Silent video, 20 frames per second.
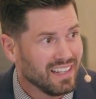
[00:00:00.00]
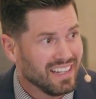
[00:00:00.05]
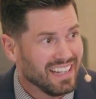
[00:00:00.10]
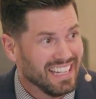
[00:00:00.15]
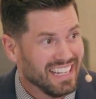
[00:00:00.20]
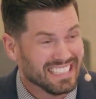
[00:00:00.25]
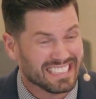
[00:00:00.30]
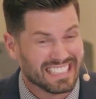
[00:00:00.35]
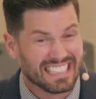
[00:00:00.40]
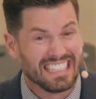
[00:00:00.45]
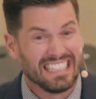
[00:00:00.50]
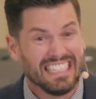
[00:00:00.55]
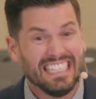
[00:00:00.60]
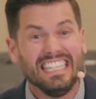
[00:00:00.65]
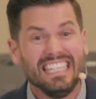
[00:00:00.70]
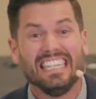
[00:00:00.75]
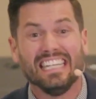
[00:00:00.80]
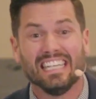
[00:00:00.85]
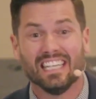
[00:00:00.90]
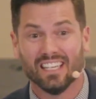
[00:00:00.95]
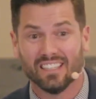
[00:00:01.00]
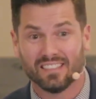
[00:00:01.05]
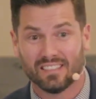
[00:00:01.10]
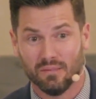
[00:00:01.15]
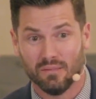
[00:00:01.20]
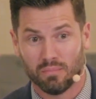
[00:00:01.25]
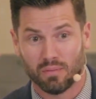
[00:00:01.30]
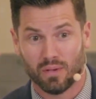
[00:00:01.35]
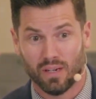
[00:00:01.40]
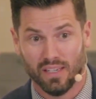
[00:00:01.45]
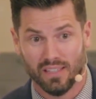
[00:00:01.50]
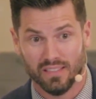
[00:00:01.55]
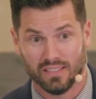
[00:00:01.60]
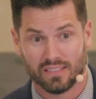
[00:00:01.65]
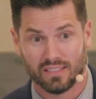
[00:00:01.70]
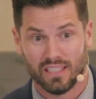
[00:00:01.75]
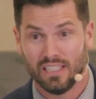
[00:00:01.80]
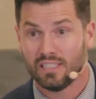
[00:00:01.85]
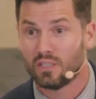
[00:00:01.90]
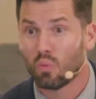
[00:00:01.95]
is leading us in praise.
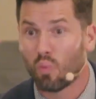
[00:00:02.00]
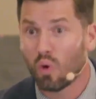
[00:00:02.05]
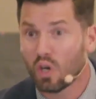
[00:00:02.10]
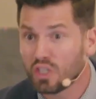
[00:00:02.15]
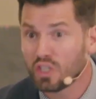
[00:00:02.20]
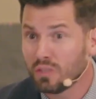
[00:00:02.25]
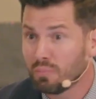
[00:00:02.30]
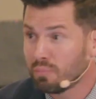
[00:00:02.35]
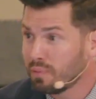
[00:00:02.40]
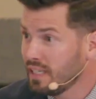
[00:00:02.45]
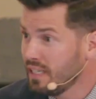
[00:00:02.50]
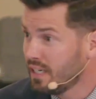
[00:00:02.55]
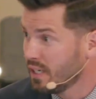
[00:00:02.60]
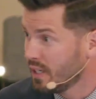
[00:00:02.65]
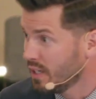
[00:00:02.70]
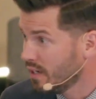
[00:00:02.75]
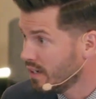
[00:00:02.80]
He's a worship leader.